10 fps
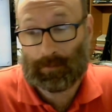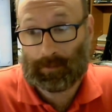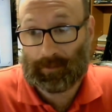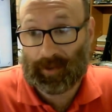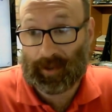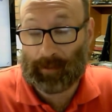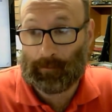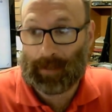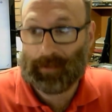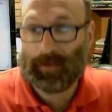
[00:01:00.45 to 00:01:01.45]
nearly a
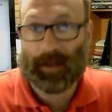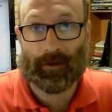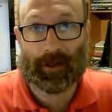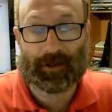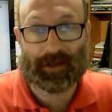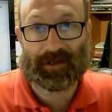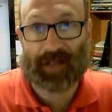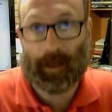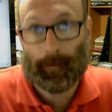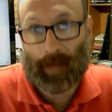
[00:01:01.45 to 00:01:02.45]
month now, I guess you could
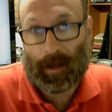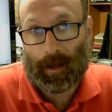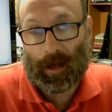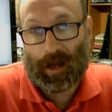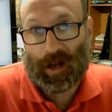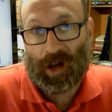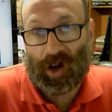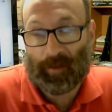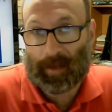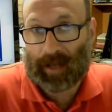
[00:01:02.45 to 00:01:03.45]
say,
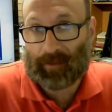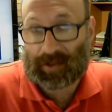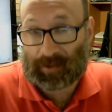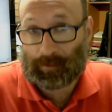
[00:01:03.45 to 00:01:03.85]
I've been having